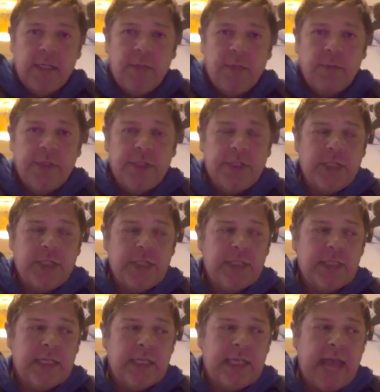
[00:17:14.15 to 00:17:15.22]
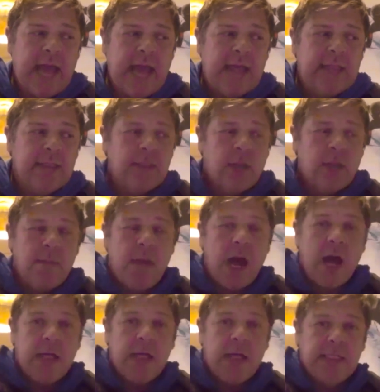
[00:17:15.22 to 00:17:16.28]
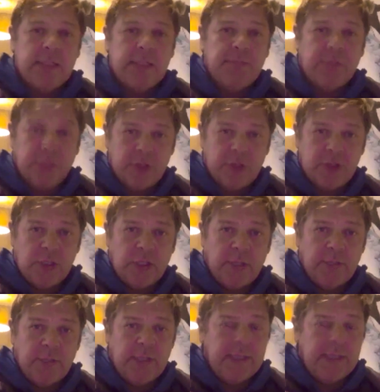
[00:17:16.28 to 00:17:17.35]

which is the actor Tom Hardy's production company.